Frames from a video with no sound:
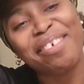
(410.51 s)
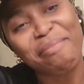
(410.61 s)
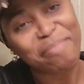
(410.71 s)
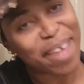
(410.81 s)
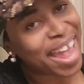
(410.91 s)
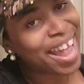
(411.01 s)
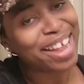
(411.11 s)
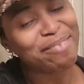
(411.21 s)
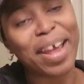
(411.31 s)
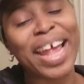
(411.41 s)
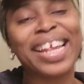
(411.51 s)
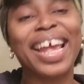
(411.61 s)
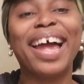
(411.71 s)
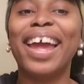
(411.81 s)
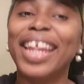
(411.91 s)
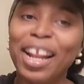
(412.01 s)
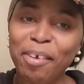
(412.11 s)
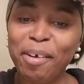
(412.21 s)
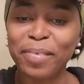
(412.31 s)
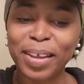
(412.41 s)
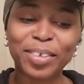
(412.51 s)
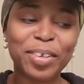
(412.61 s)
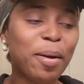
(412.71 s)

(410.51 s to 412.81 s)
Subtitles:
a bad, bad guy, and I love it.